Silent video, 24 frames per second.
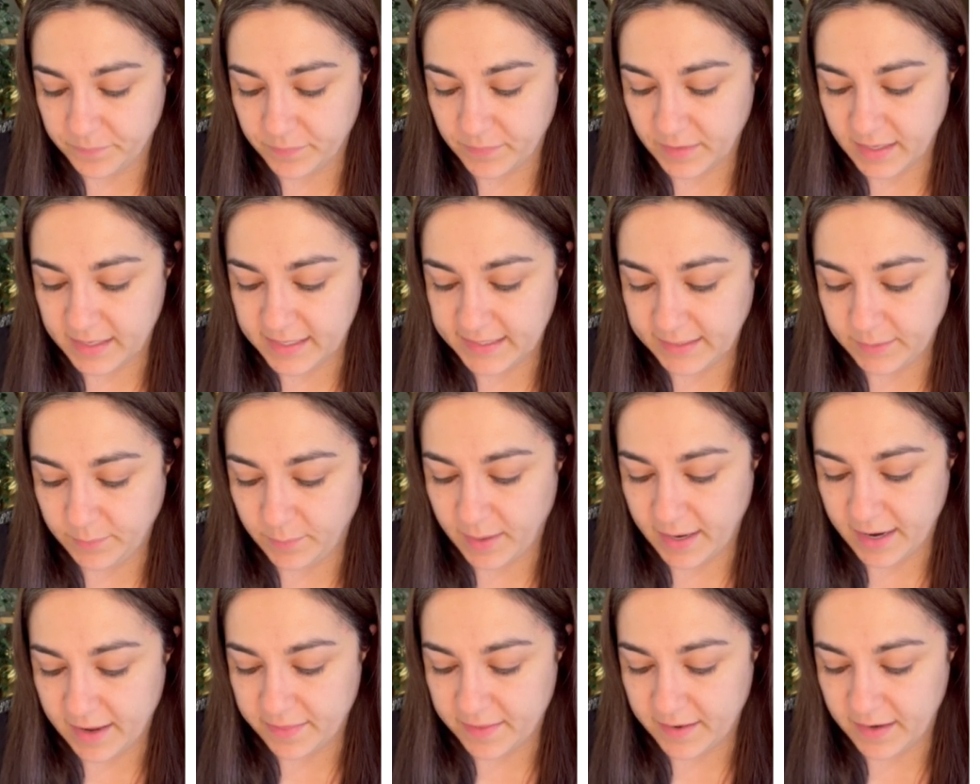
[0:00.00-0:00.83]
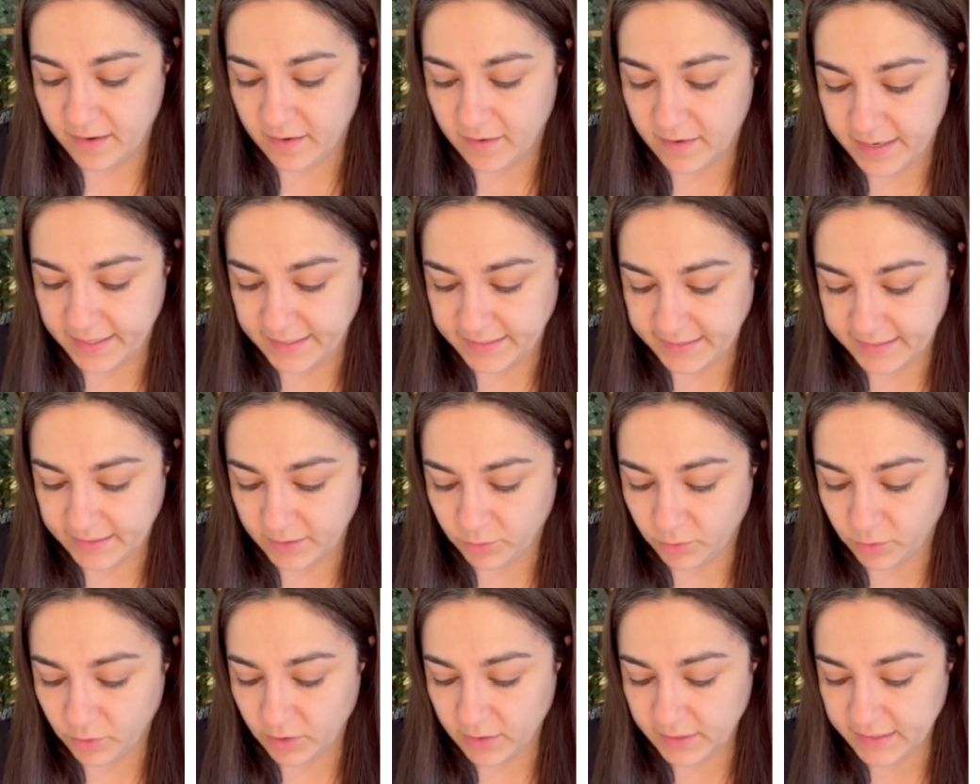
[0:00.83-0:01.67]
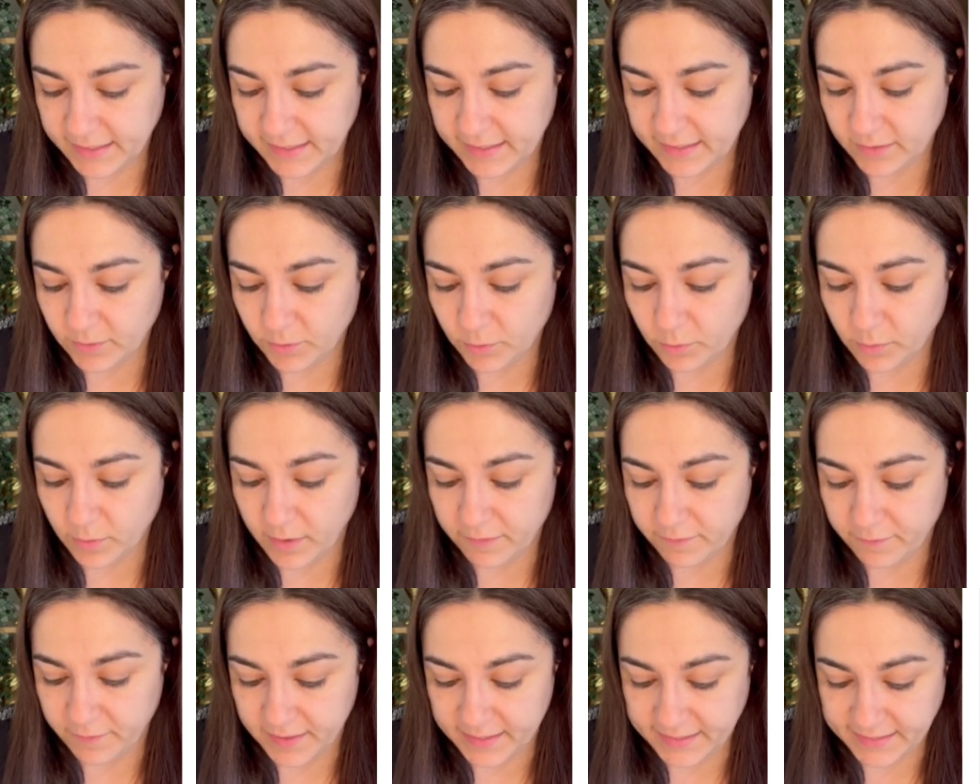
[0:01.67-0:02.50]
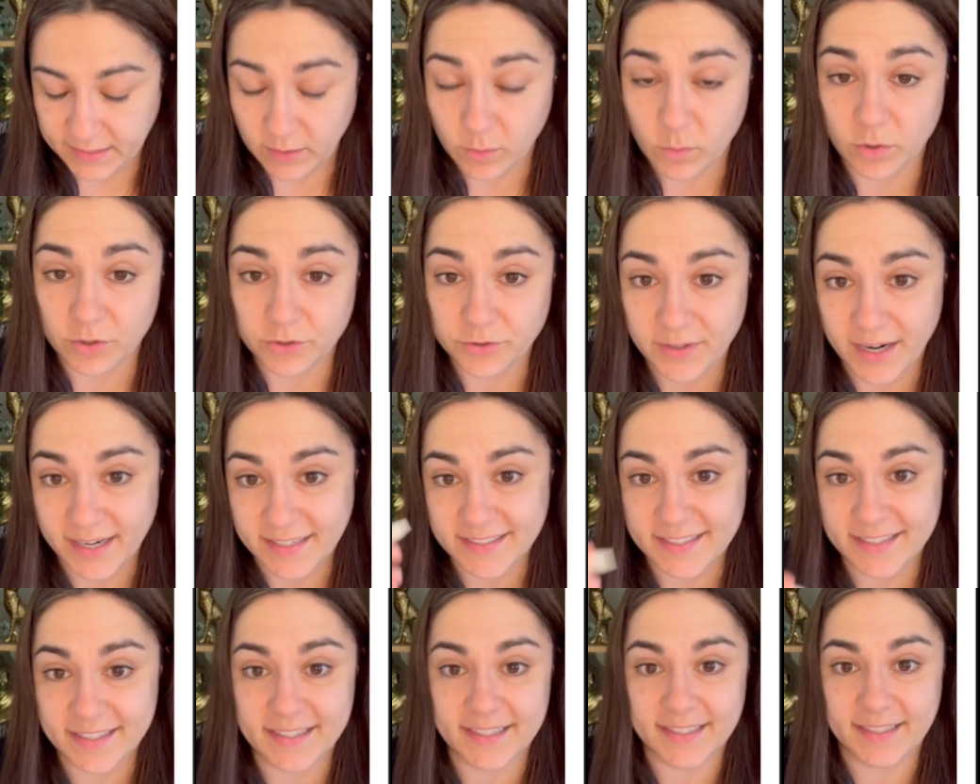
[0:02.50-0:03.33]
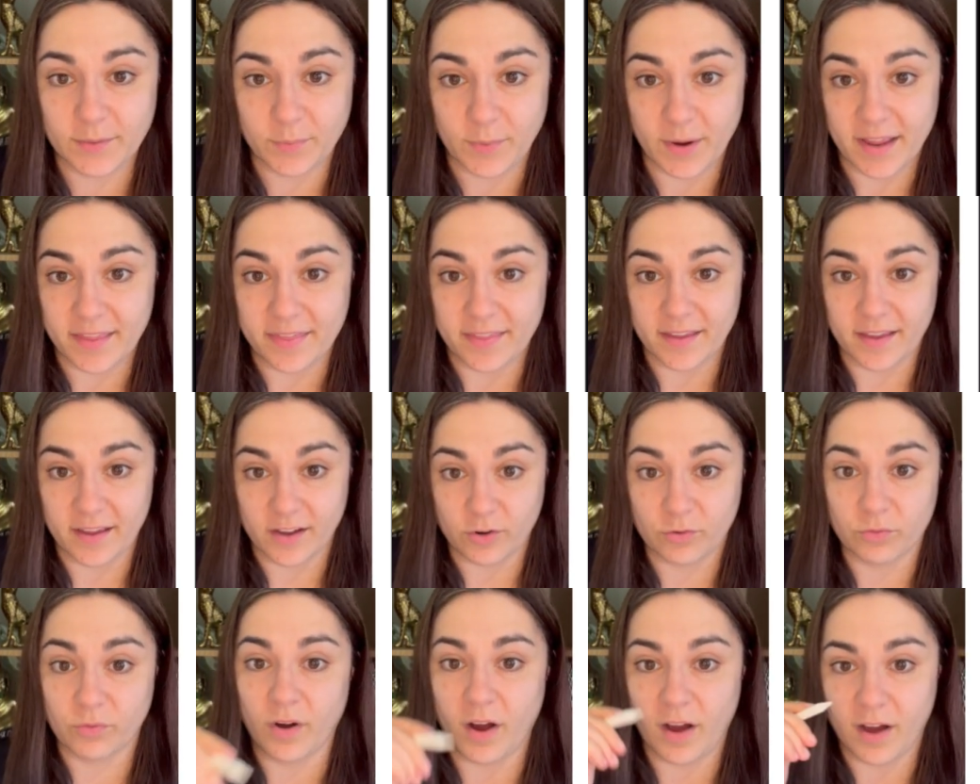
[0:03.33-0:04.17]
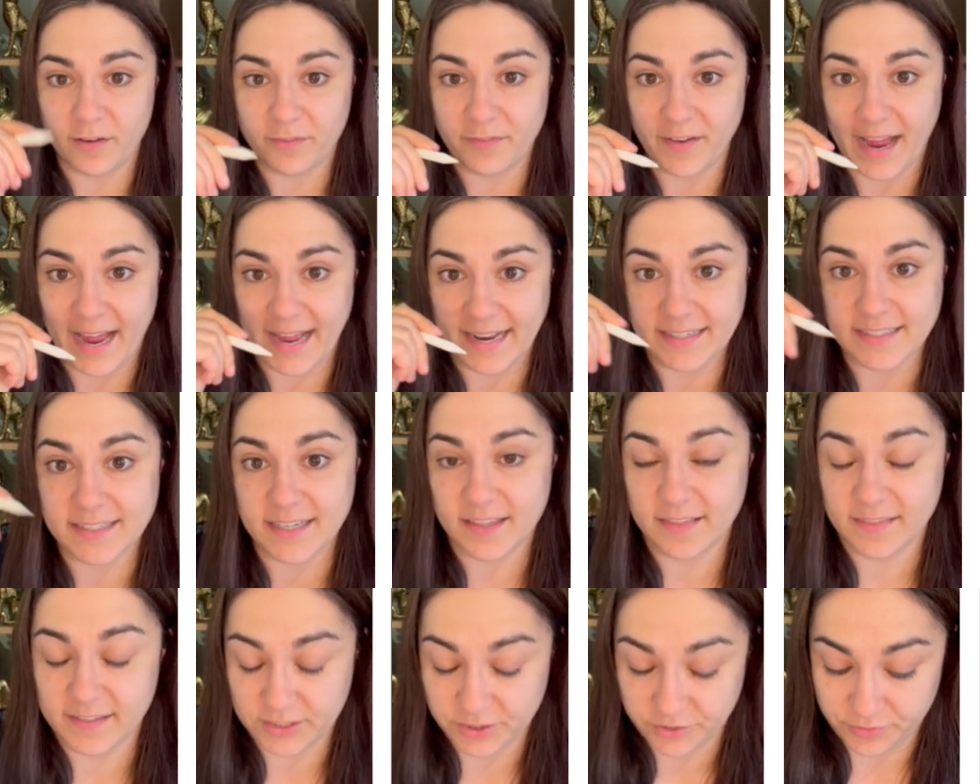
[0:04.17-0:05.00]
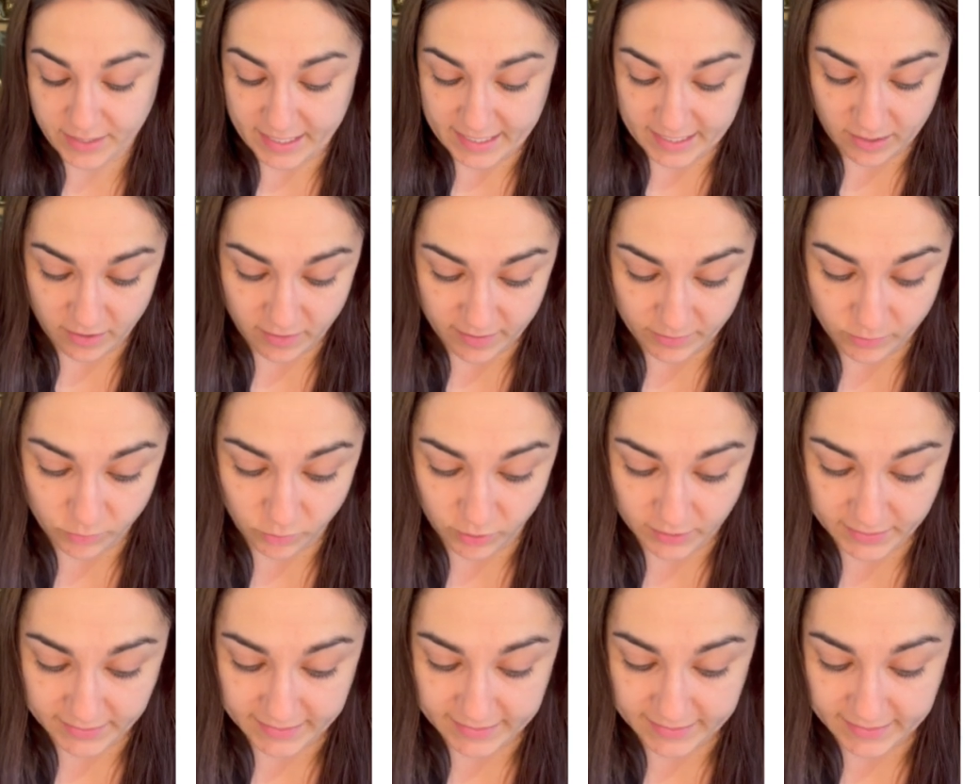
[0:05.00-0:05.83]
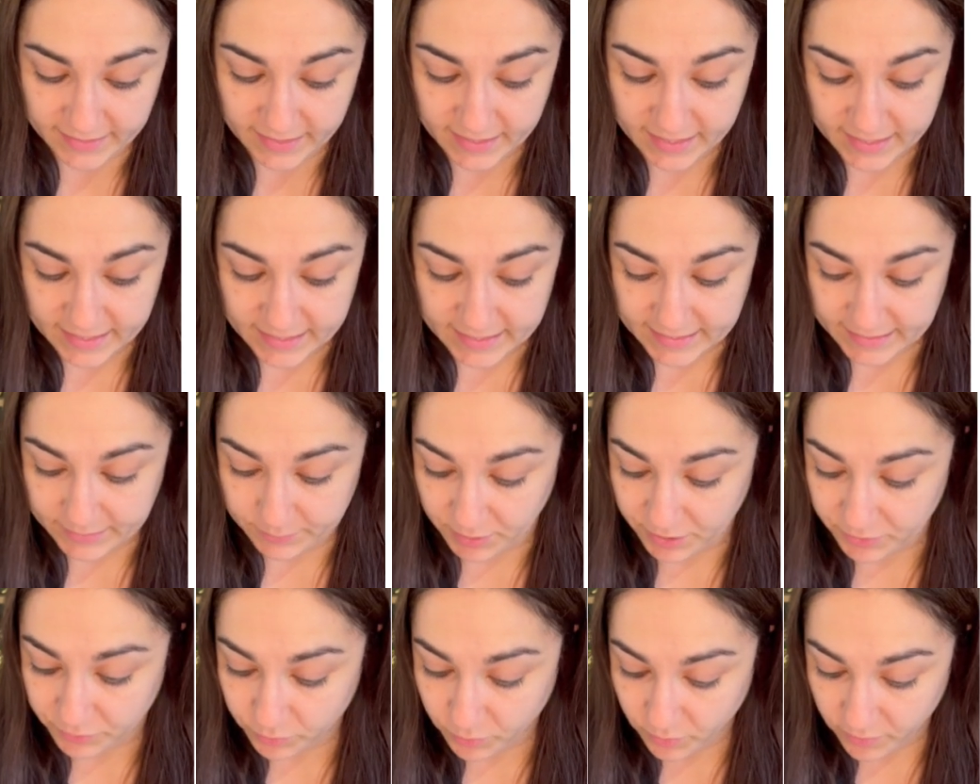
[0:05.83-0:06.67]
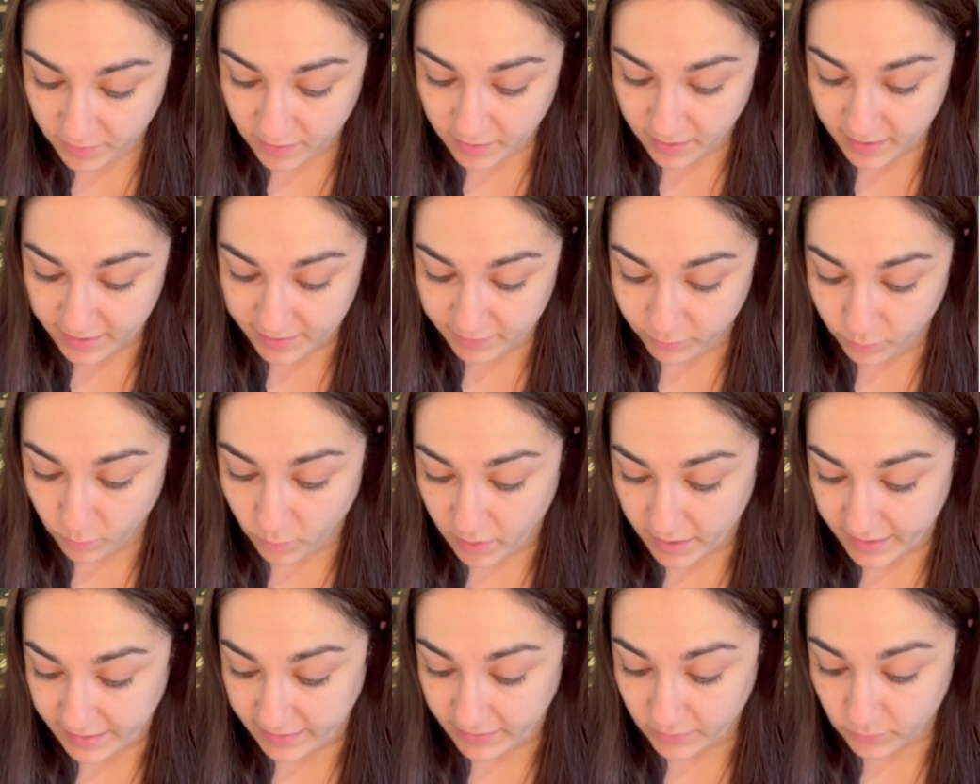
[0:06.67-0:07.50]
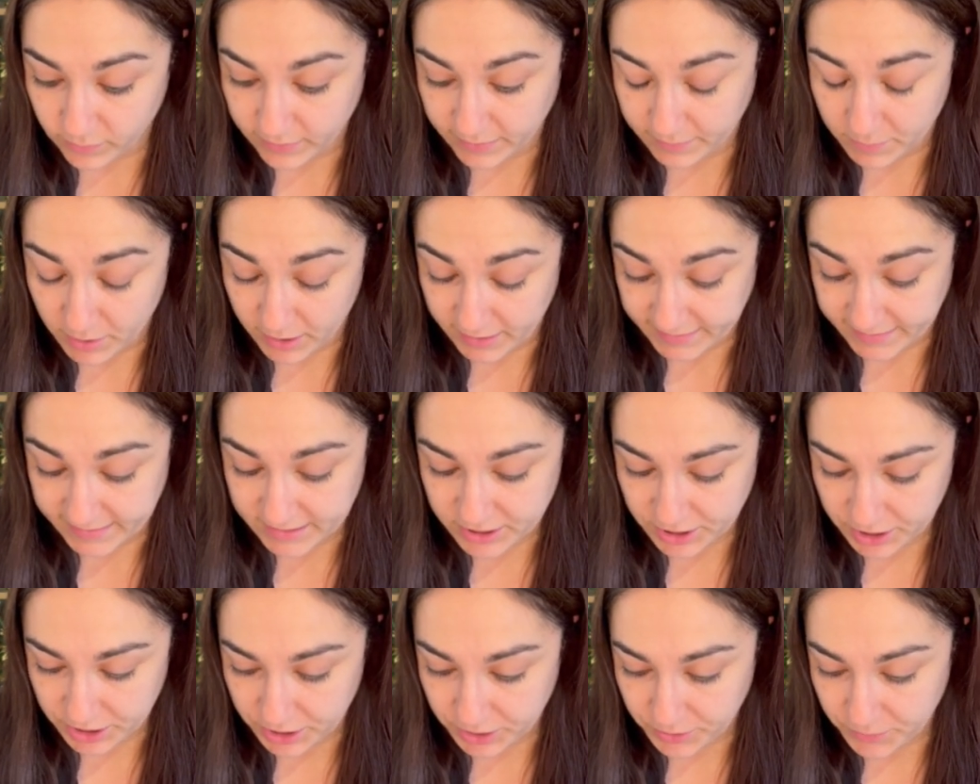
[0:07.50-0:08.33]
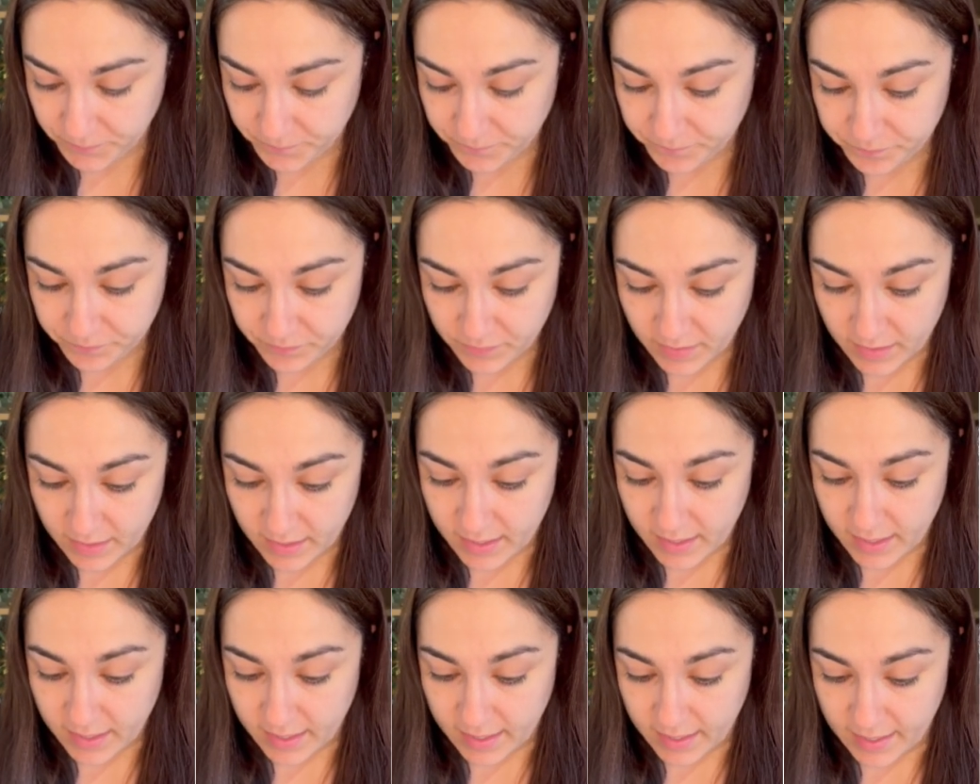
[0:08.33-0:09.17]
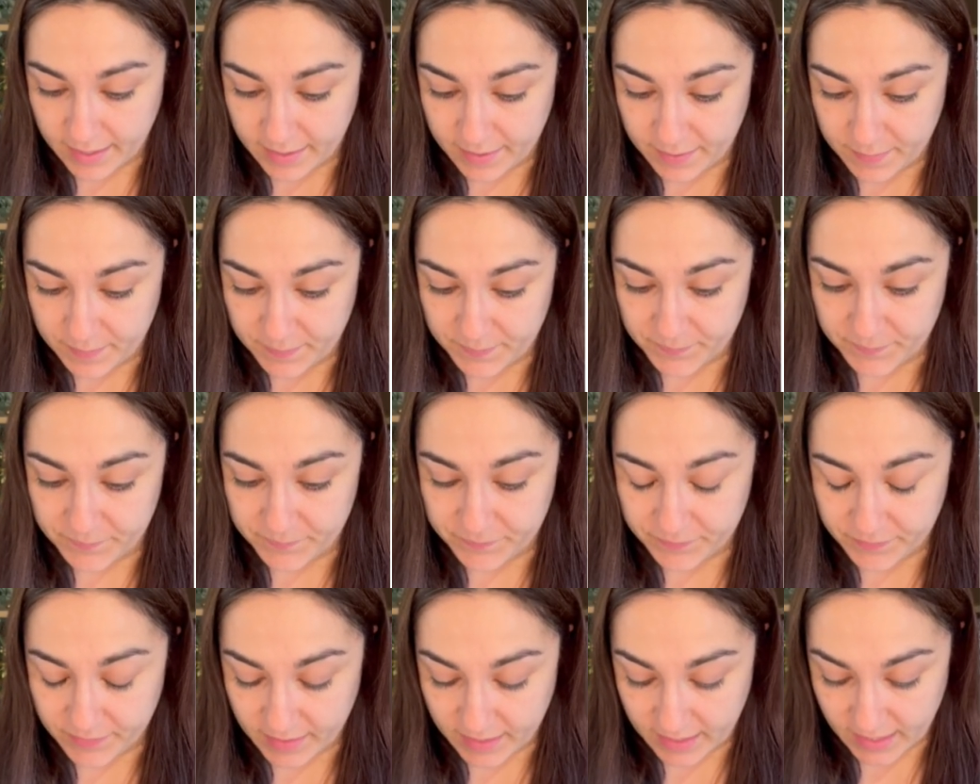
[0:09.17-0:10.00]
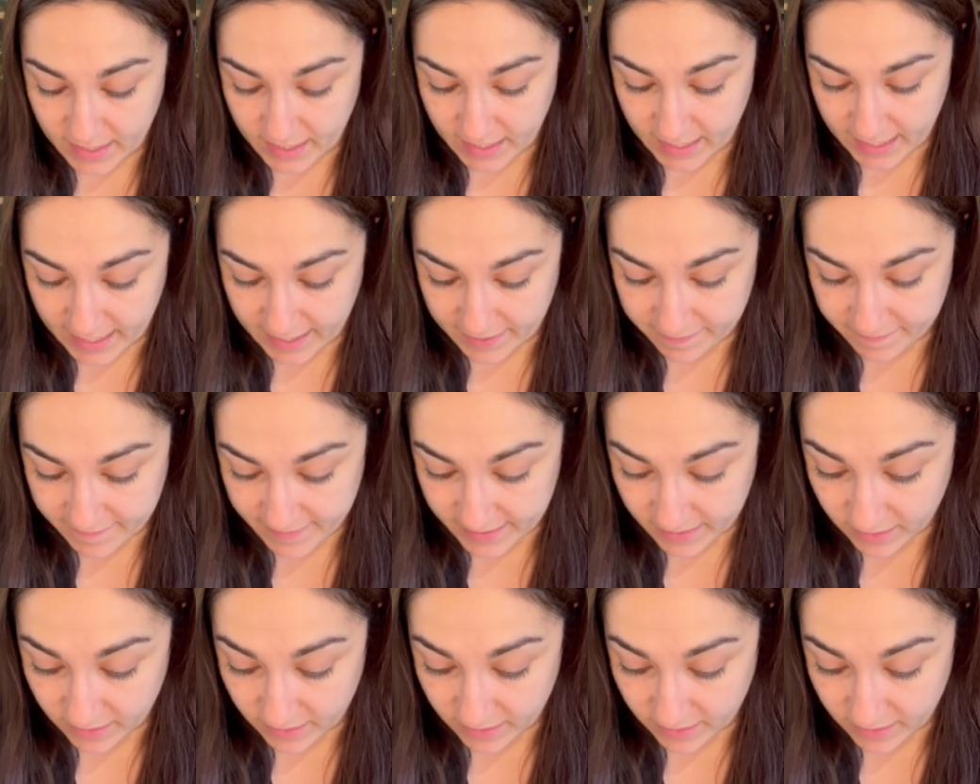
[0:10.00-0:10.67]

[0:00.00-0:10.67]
it's where the lines cross, or if it's a quadratic, it's where the graph and the straight line crosses. So I draw the line of y equals minus 2, and then